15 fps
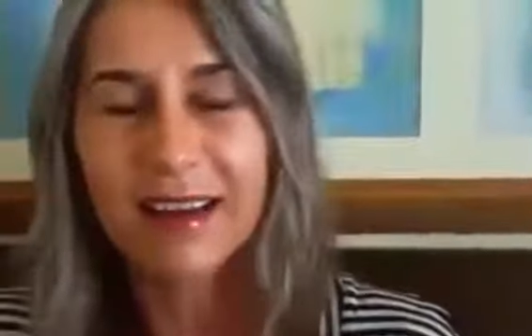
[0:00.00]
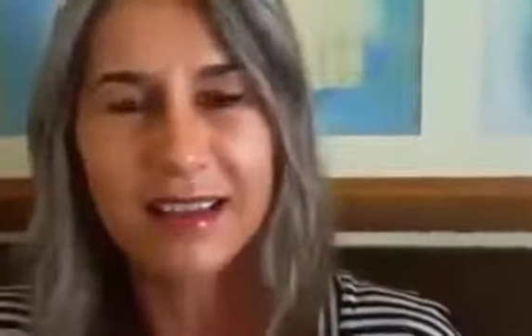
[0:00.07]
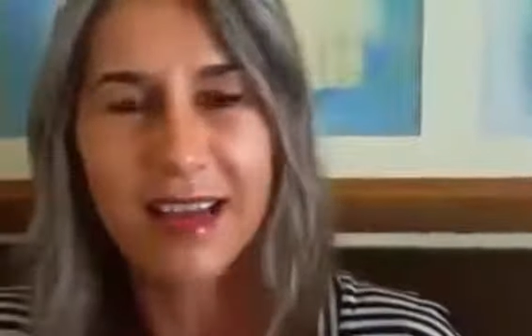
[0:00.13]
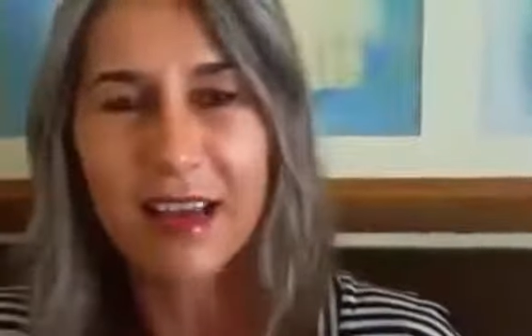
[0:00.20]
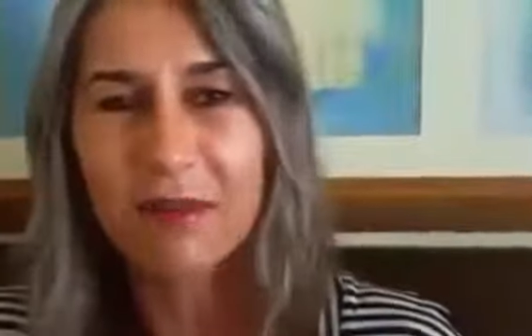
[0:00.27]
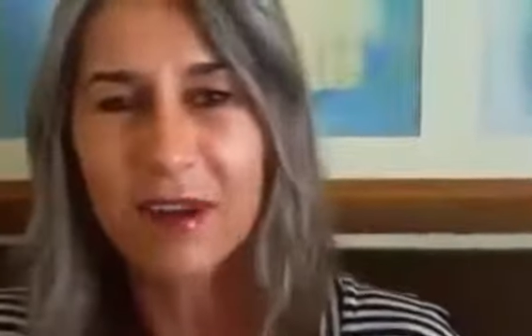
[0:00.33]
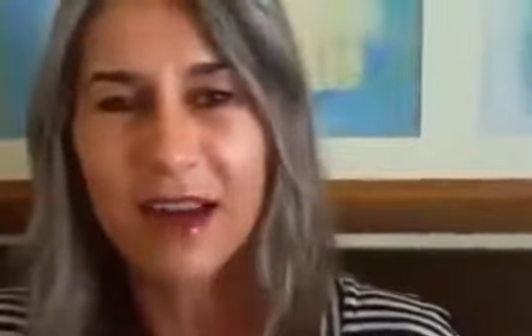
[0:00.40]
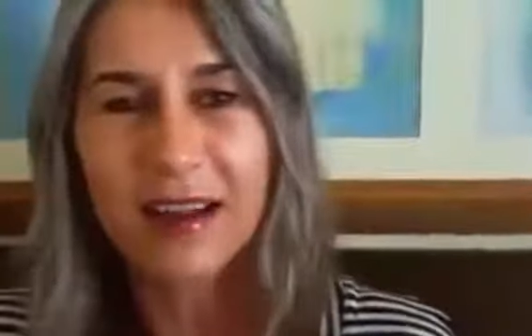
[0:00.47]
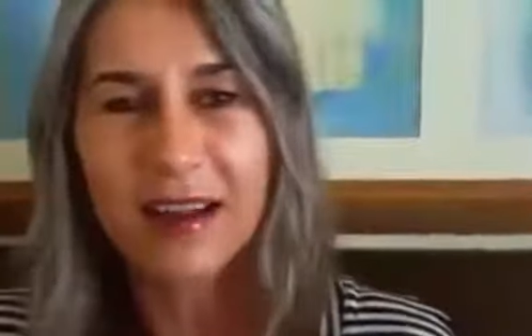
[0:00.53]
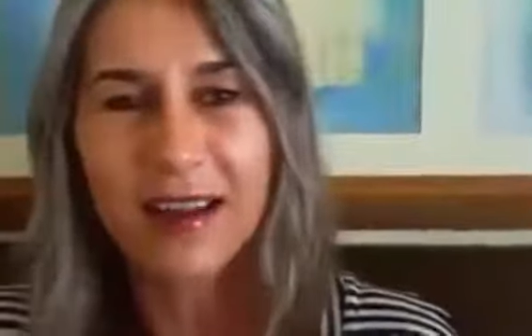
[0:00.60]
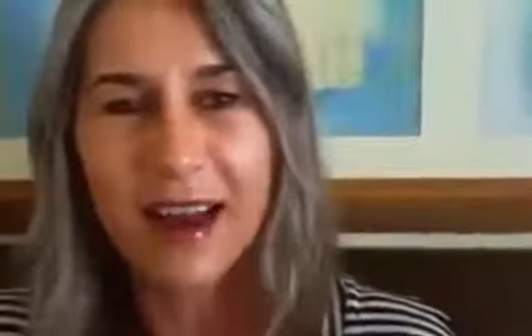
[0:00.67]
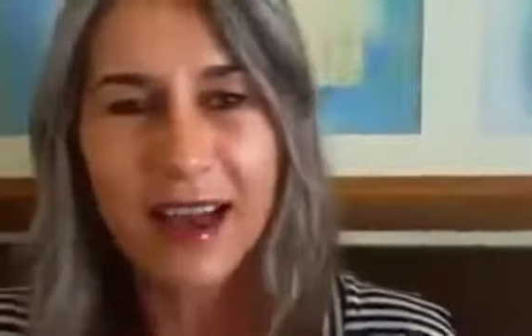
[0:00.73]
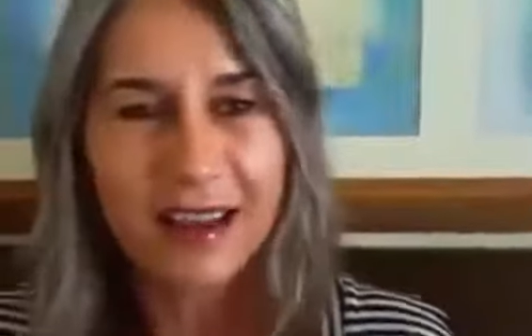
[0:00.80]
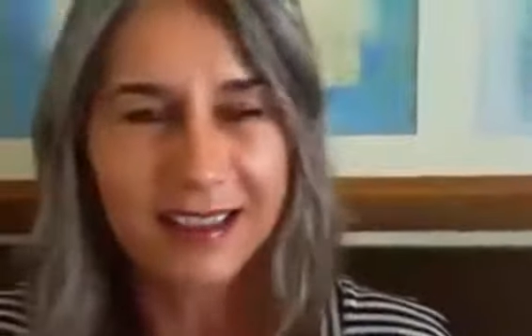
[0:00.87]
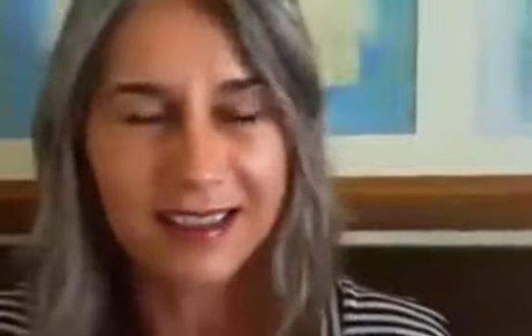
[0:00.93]
having a
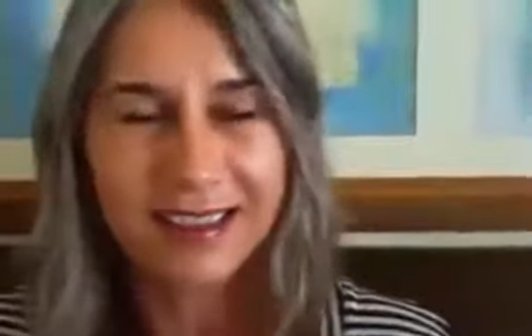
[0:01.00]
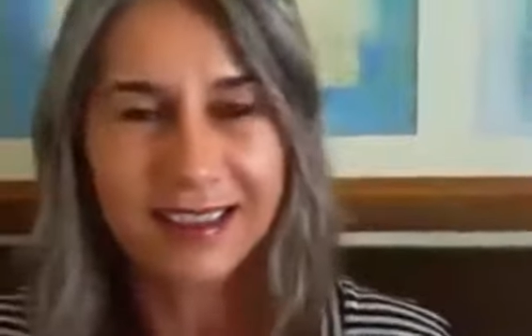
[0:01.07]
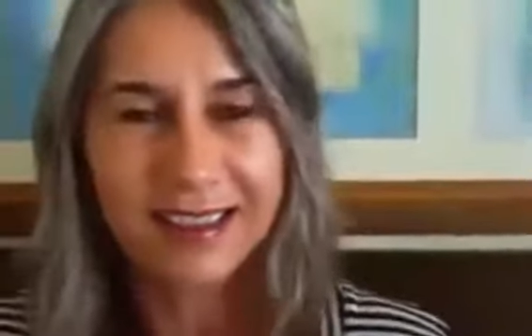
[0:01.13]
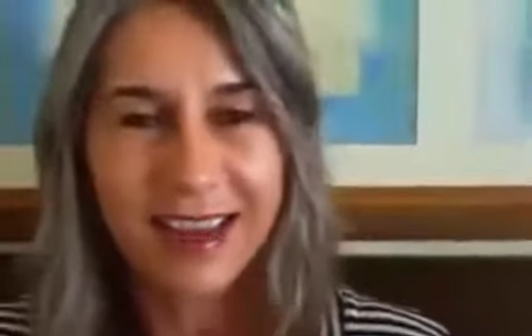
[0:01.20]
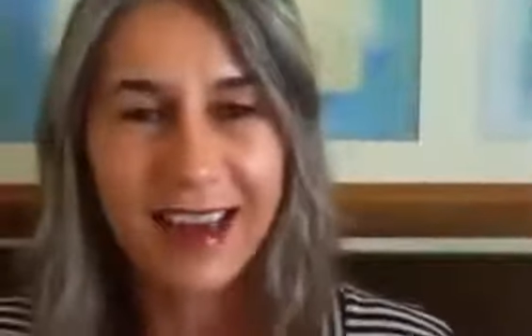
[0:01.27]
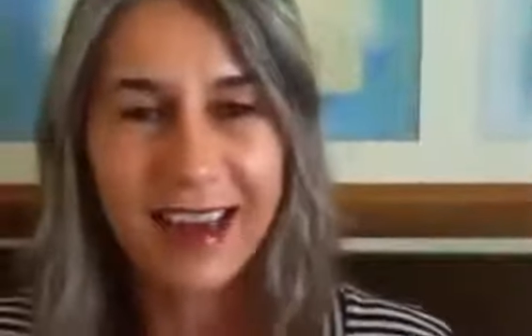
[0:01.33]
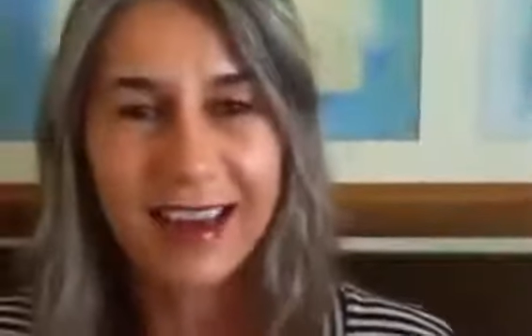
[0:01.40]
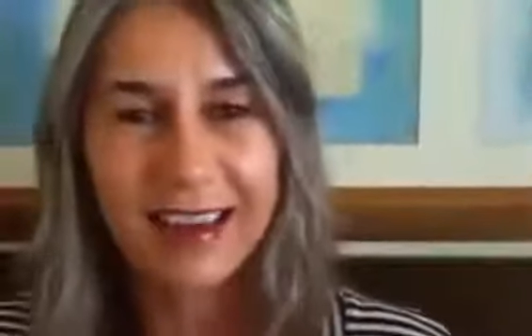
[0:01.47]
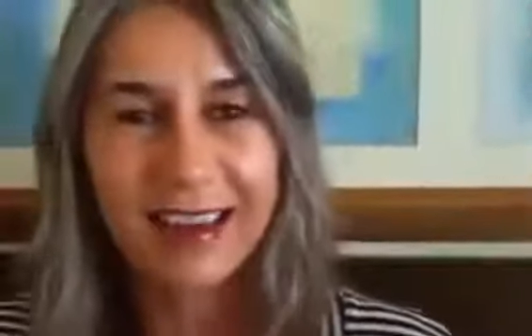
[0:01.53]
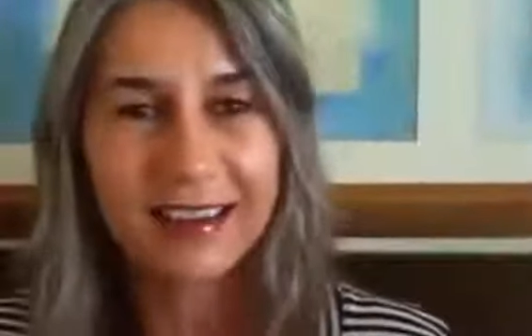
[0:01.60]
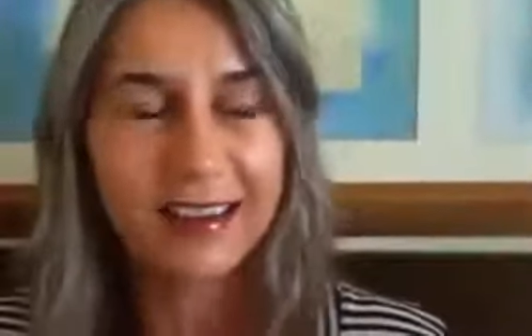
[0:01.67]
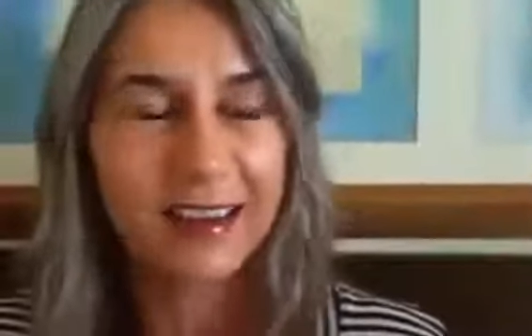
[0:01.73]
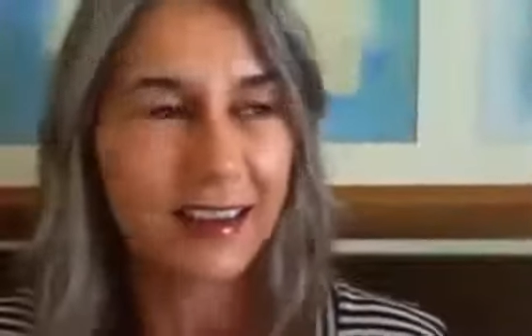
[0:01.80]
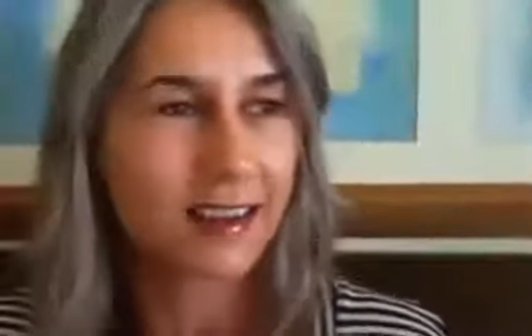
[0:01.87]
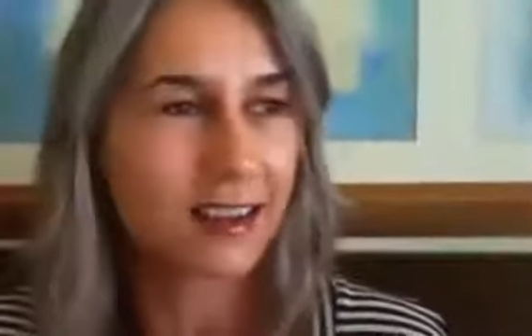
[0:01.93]
nasty day
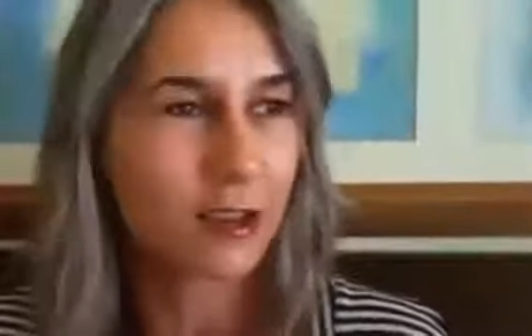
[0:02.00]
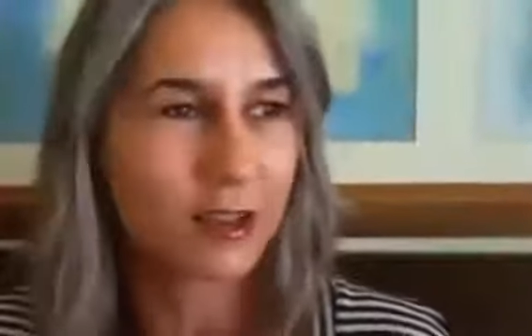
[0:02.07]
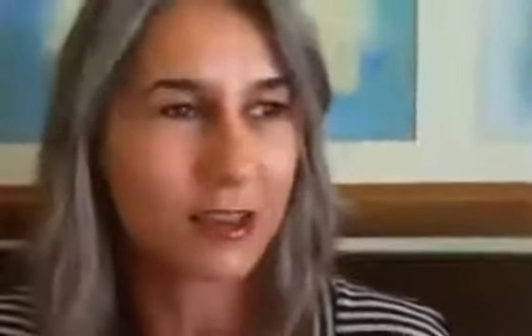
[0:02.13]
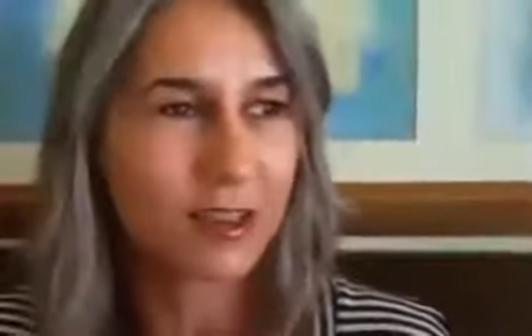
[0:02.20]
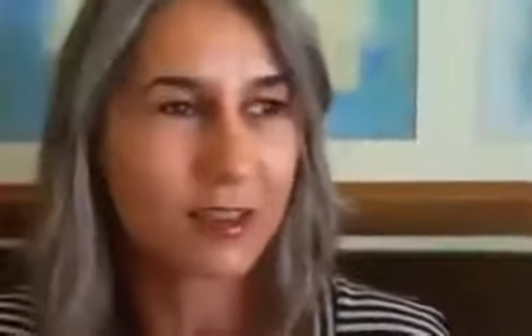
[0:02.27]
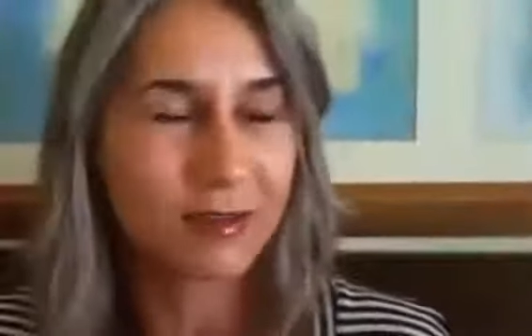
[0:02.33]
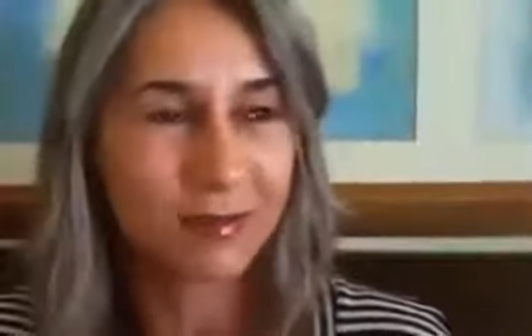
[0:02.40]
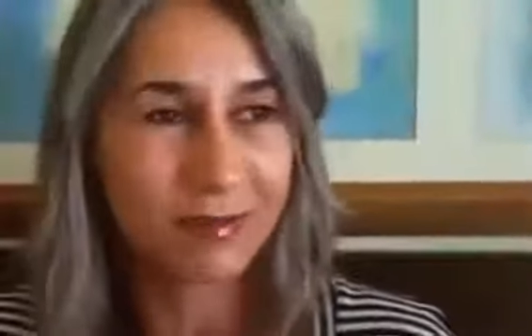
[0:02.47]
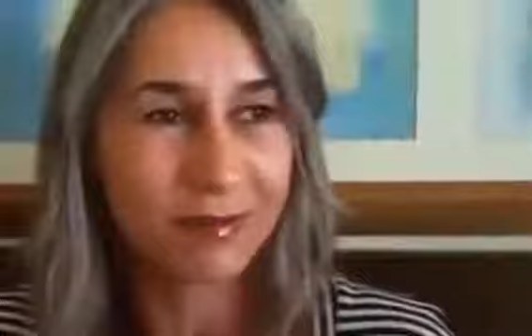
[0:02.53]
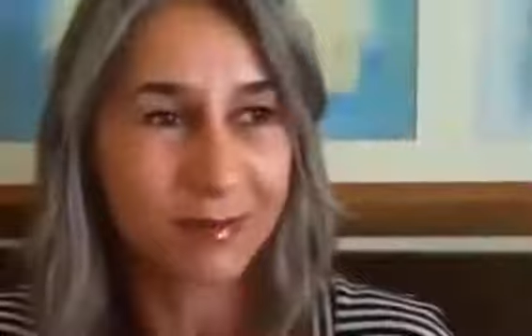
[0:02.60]
and just